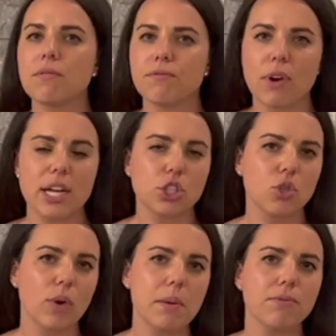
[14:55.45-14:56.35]
fresh
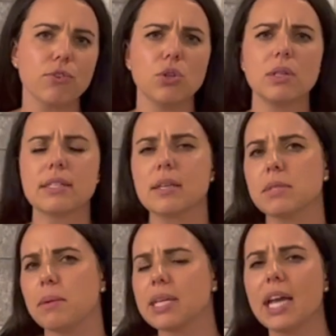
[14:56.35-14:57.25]
grapefruit and
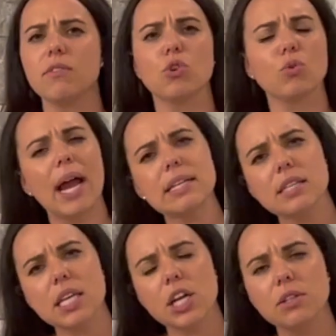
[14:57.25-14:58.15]
sometimes kind of
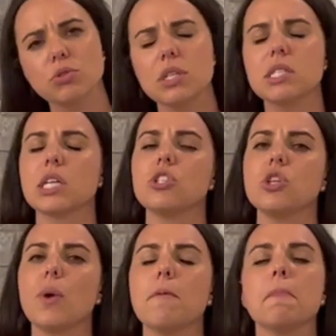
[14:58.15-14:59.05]
grassy characteristic
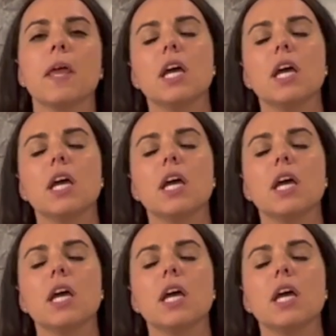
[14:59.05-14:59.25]
to it,